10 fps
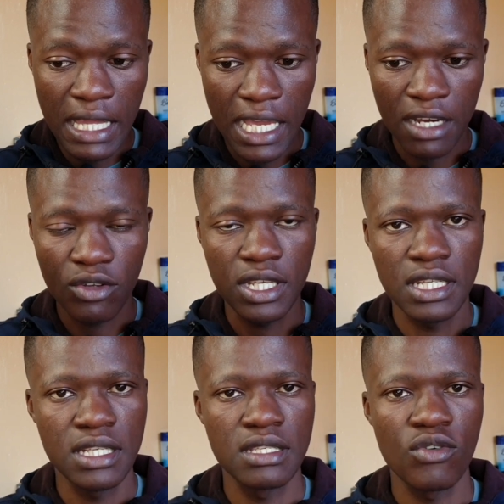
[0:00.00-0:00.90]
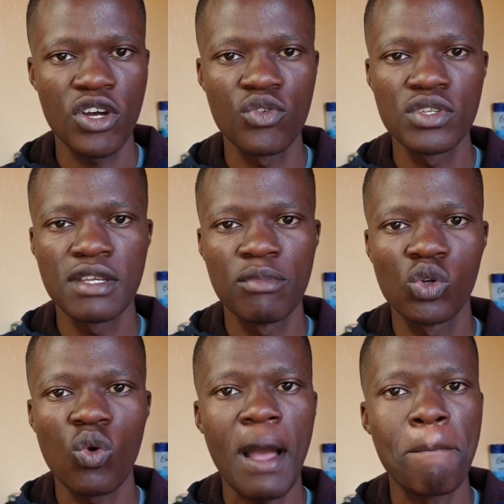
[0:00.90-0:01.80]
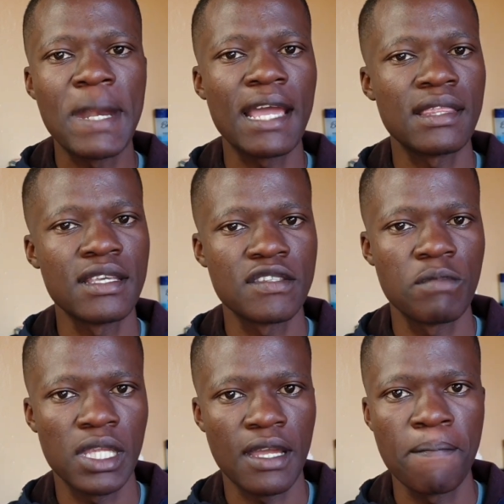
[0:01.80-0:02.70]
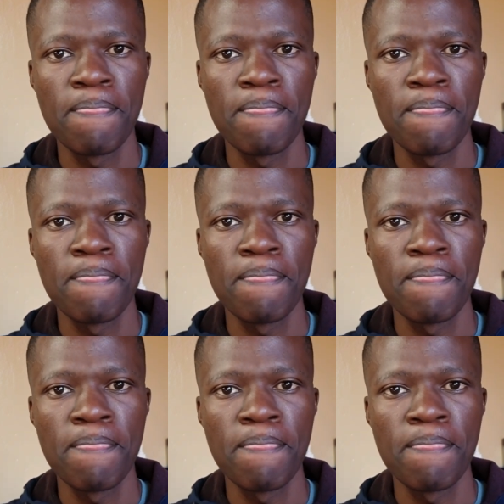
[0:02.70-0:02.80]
their knowledge is the one who is able to apply things better,